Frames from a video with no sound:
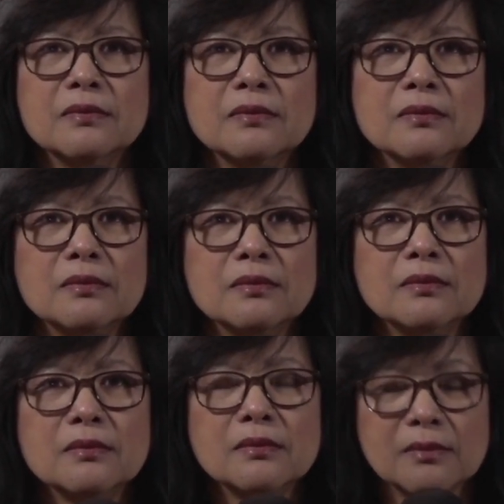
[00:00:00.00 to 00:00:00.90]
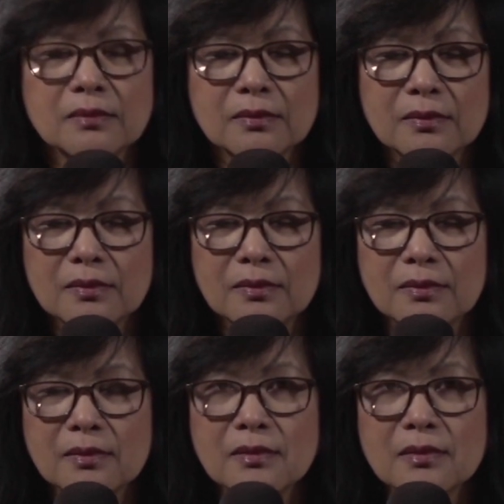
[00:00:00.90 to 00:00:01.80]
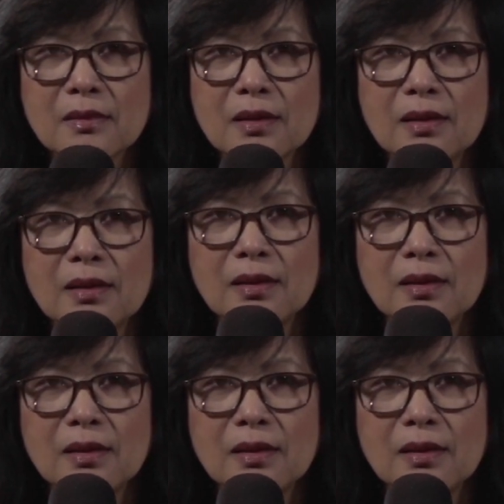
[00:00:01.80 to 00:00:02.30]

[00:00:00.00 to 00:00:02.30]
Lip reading: Nothing is said.